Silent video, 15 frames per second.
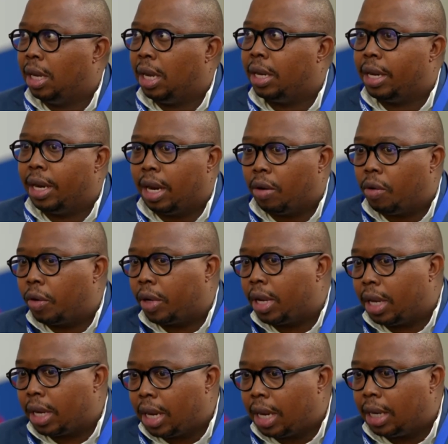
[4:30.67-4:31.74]
and now
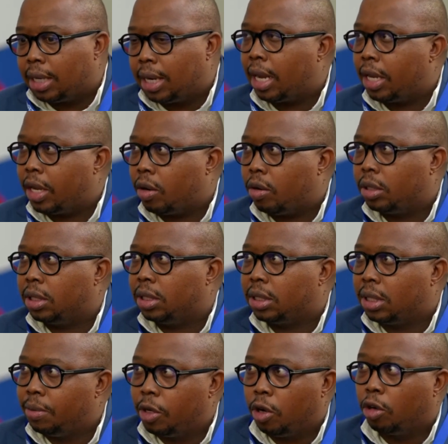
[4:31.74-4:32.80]
looking at the entire
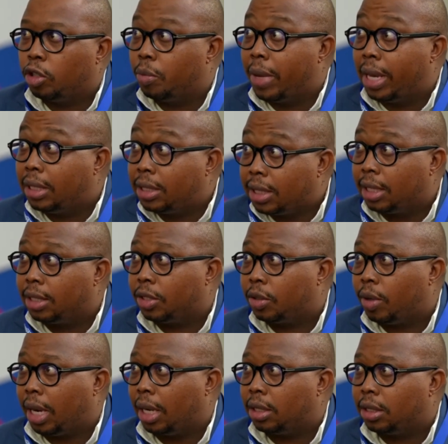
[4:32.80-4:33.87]
ecosystem, it also made sense to
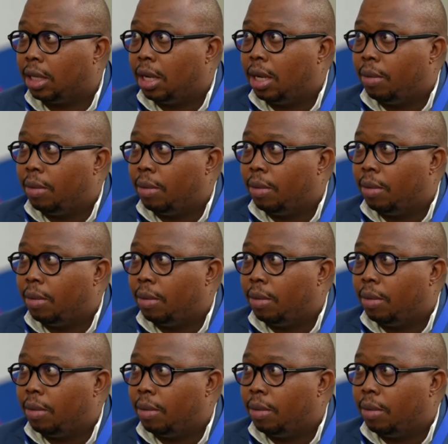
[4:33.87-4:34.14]
us